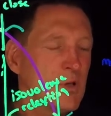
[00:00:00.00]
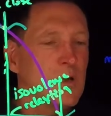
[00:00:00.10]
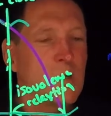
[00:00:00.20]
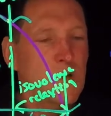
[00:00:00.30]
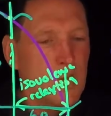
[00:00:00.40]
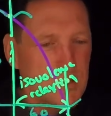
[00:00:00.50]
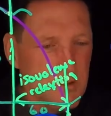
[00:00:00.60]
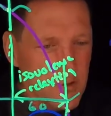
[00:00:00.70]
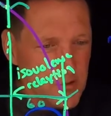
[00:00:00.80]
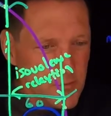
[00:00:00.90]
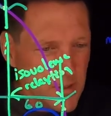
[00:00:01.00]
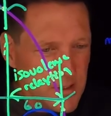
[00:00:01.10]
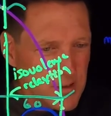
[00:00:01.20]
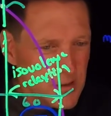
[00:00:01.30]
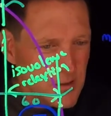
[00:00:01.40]
okay, so here's
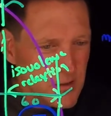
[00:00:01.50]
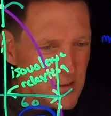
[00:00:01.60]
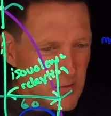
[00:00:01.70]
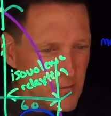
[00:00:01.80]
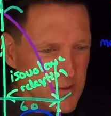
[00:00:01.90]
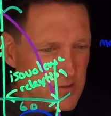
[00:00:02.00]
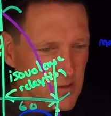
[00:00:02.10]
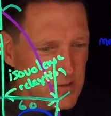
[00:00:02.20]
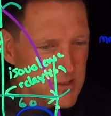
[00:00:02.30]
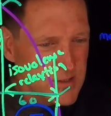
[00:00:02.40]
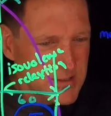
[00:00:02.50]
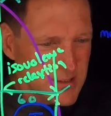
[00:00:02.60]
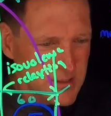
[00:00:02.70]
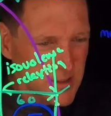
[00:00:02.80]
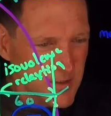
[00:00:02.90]
Frank Starling's law says
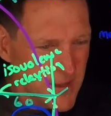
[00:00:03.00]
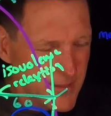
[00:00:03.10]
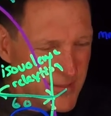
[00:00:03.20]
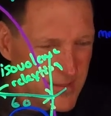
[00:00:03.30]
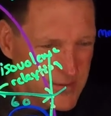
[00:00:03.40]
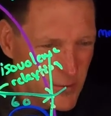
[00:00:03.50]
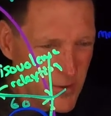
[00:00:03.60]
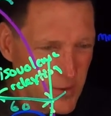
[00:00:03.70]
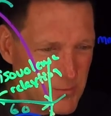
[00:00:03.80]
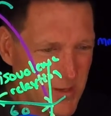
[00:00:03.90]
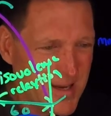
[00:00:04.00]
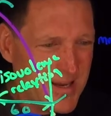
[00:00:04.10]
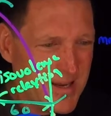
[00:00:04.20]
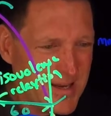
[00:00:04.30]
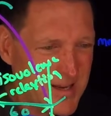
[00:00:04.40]
this, so here's my
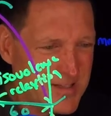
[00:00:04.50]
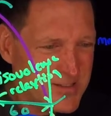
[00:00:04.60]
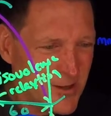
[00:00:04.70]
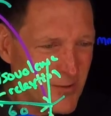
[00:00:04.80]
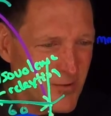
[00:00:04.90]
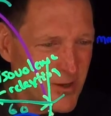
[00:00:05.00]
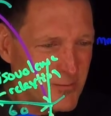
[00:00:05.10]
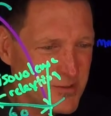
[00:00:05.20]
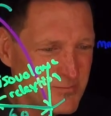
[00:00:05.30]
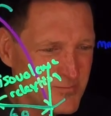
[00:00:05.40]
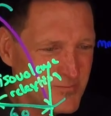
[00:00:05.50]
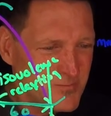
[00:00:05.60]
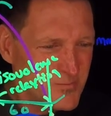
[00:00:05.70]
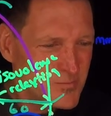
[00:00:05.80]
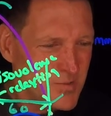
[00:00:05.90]
end diastolic volumes,
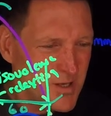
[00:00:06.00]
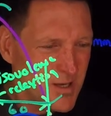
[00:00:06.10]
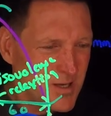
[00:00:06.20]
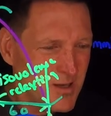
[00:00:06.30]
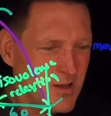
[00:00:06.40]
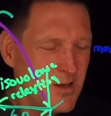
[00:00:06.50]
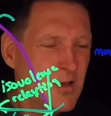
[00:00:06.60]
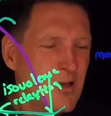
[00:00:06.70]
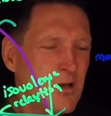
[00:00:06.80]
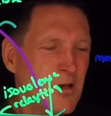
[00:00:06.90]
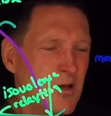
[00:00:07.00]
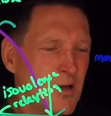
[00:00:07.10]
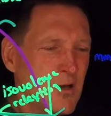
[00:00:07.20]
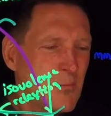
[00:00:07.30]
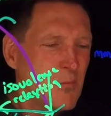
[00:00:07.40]
okay,
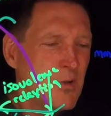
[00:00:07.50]
and